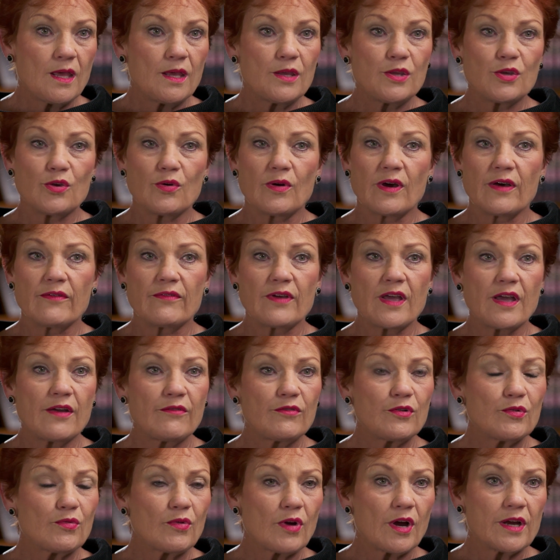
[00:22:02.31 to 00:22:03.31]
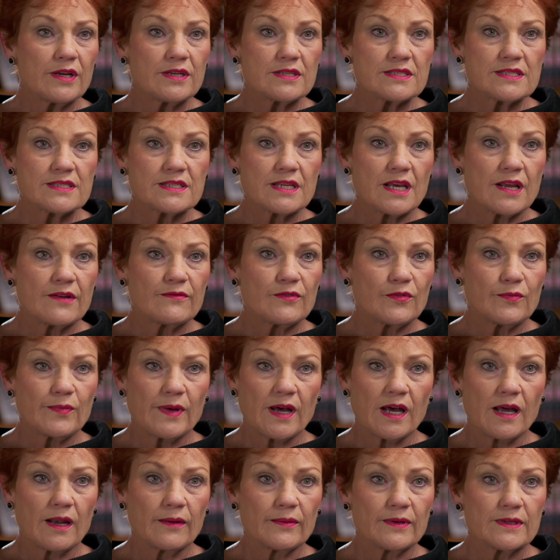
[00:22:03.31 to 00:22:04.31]
You have every right to stand for
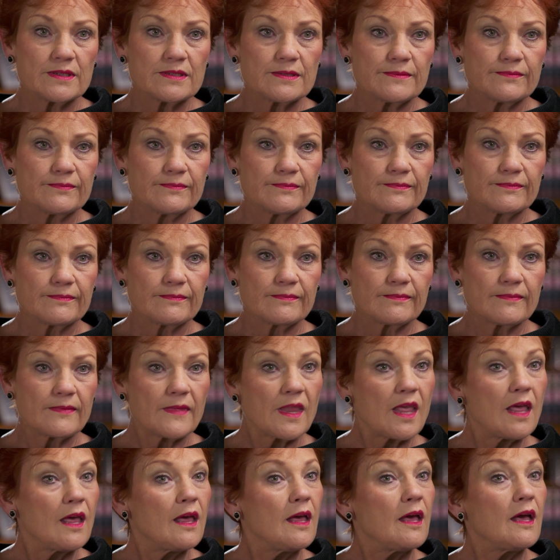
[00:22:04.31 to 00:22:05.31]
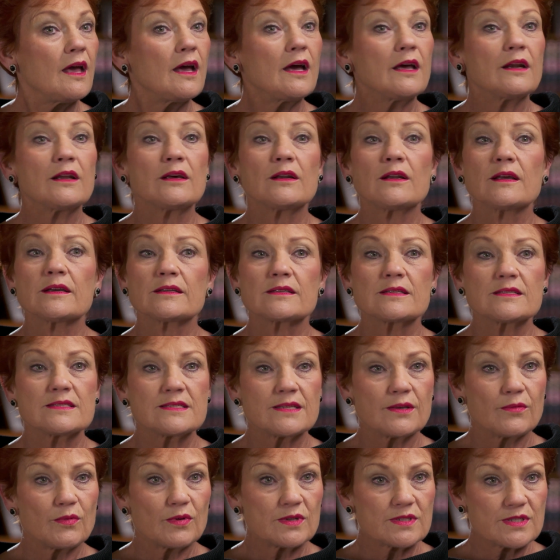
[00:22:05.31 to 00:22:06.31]
Parliament. And I'd like to
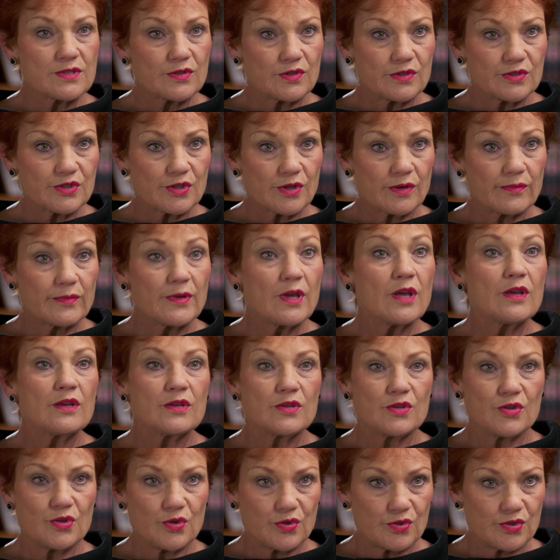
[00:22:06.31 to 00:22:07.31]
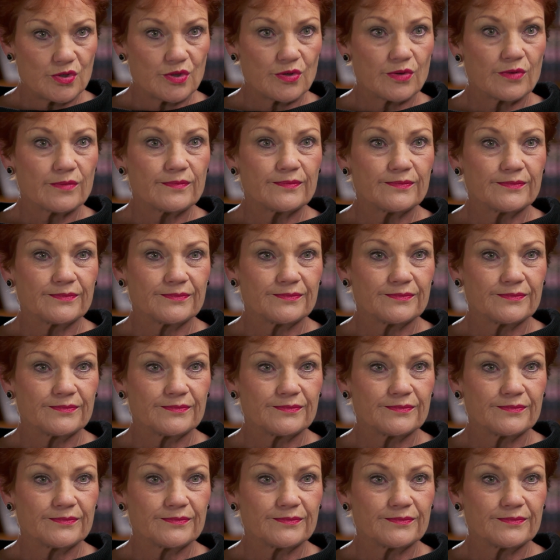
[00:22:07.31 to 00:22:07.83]
see what sort of job you do.